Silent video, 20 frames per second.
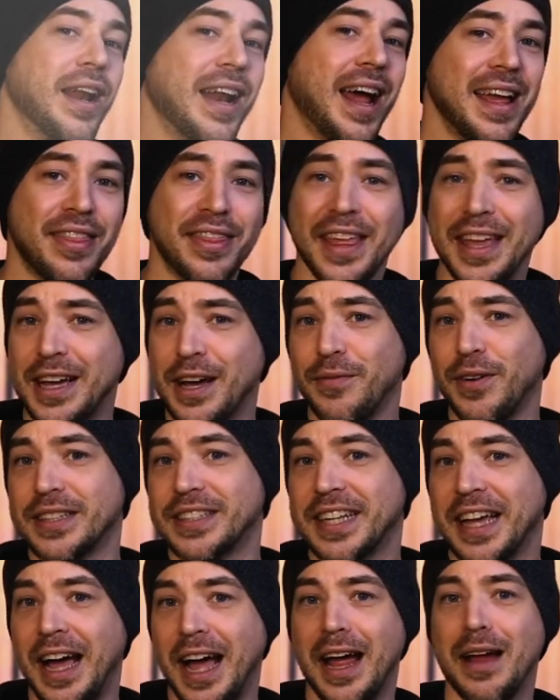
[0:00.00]
I think of a
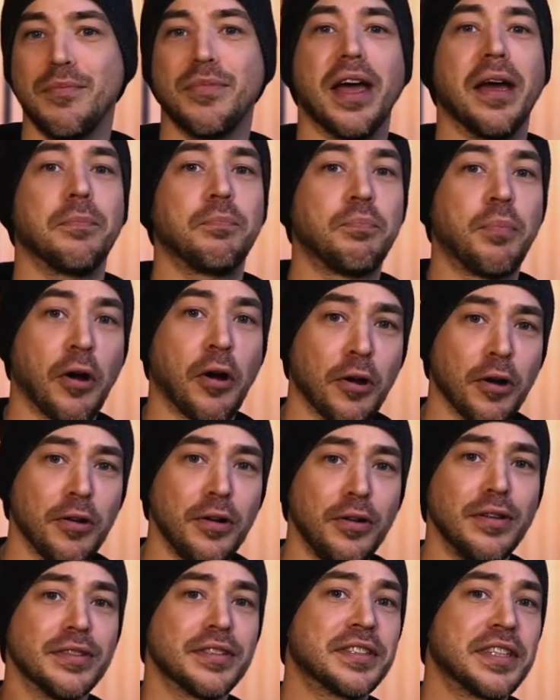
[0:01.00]
time that
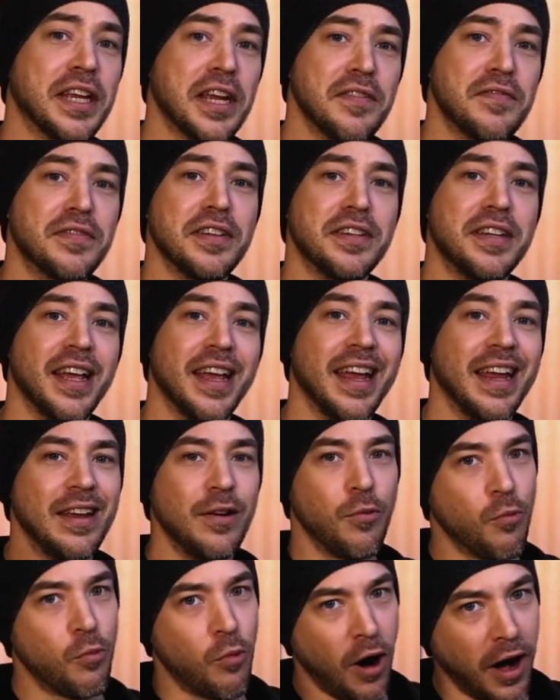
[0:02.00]
Pearl saved the day,
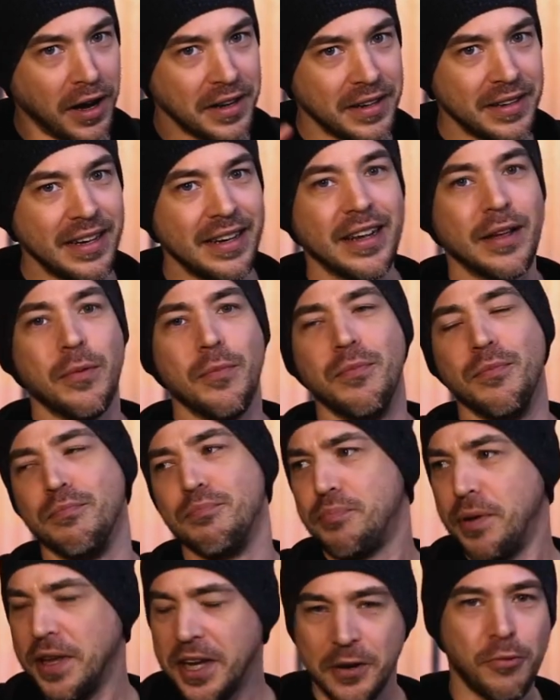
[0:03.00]
one
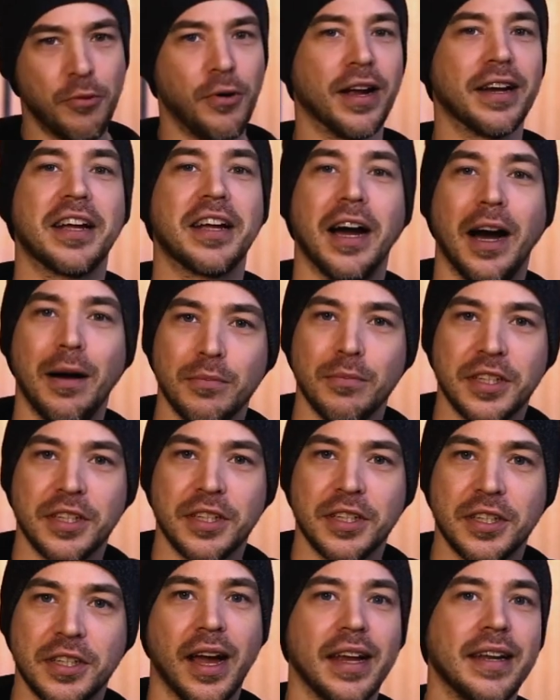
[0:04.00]
big one comes to
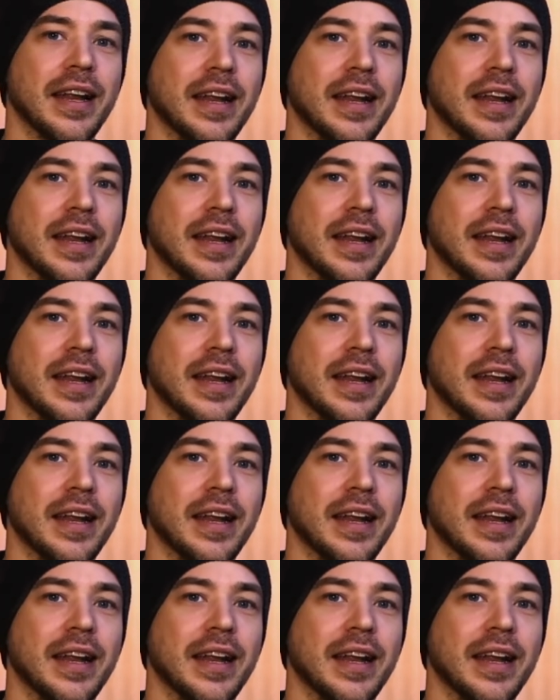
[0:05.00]
mind.